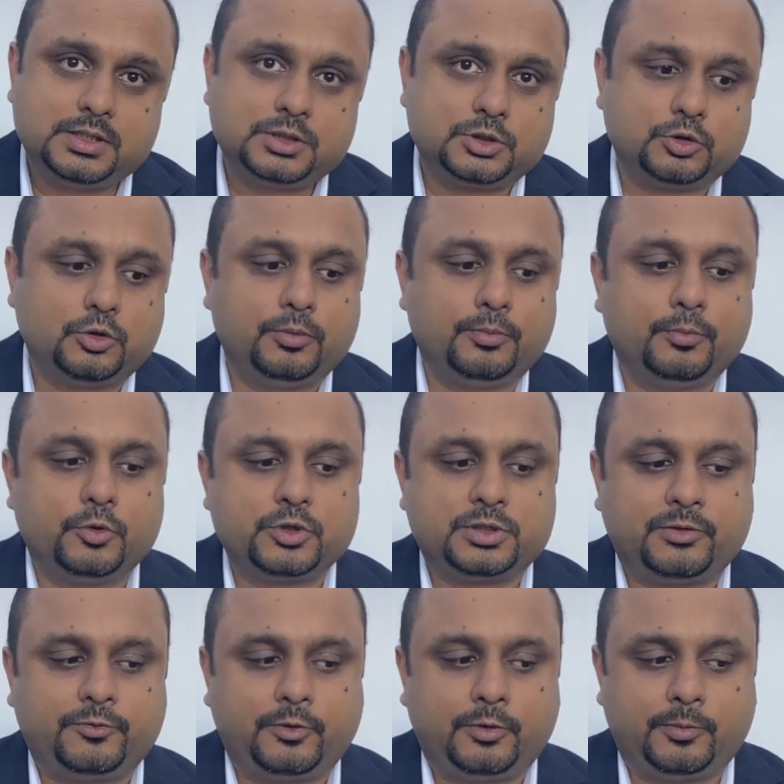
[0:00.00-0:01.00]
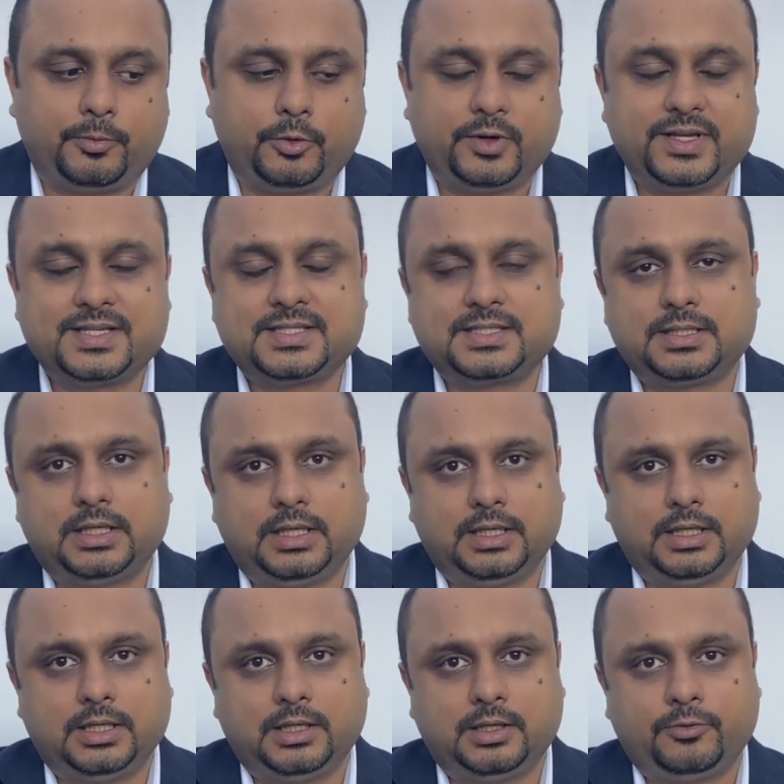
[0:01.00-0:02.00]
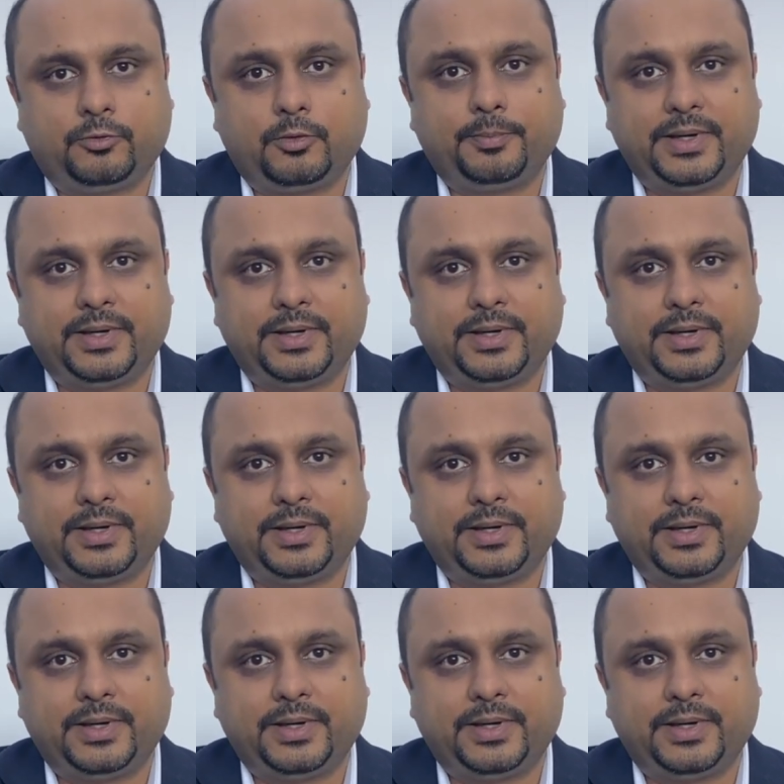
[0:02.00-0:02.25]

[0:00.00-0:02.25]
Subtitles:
So most of our products for